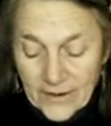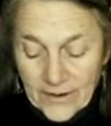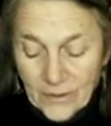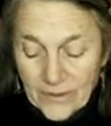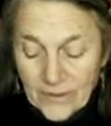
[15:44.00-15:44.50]

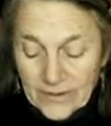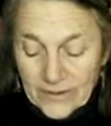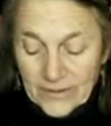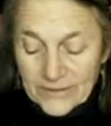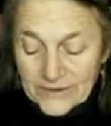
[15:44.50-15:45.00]
When we
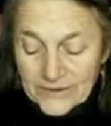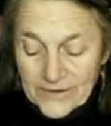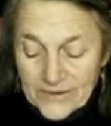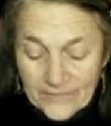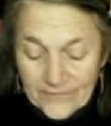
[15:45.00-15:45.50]
abuse
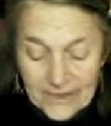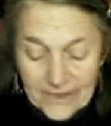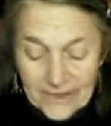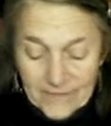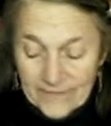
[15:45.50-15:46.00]
our
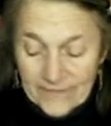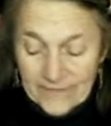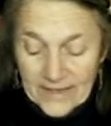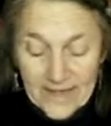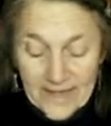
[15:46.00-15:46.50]
freedom and
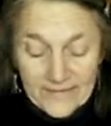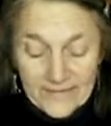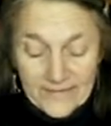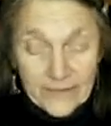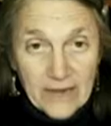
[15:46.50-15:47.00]
behave
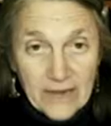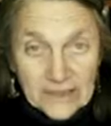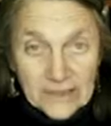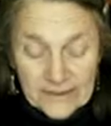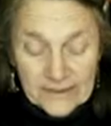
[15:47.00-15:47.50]

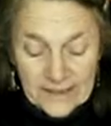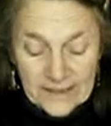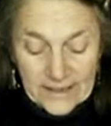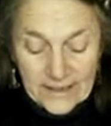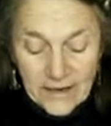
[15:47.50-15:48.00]
irrationally,
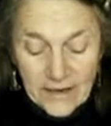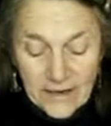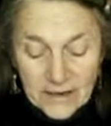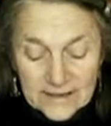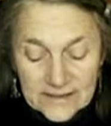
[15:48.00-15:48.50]

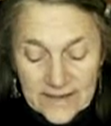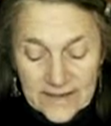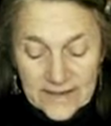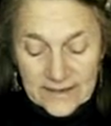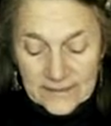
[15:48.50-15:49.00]
our
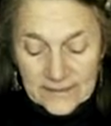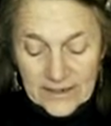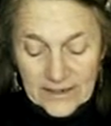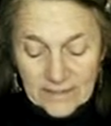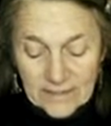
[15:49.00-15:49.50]
societies
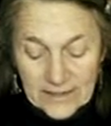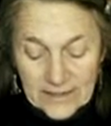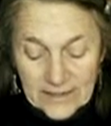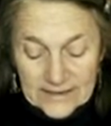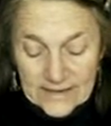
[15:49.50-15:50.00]
become
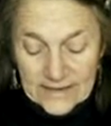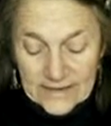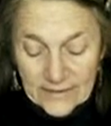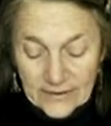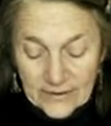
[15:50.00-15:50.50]
less
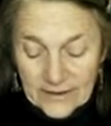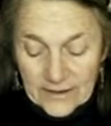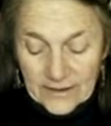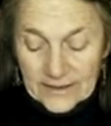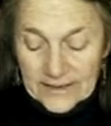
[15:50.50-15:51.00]
stable,
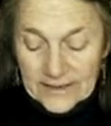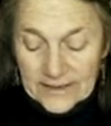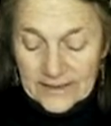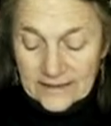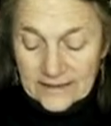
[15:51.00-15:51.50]

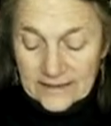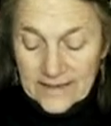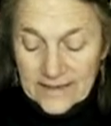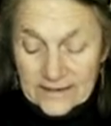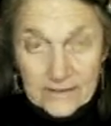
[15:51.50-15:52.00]
leading to less
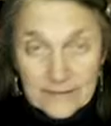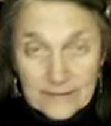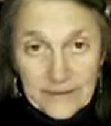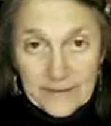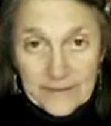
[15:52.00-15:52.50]

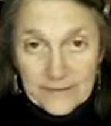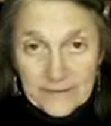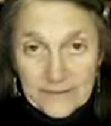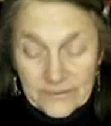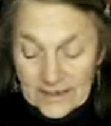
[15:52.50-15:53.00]
stability
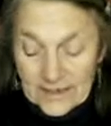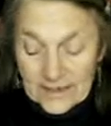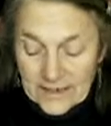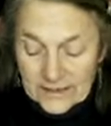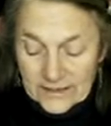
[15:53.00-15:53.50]
between
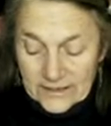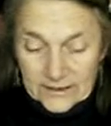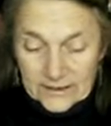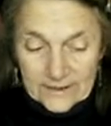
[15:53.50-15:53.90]
nations.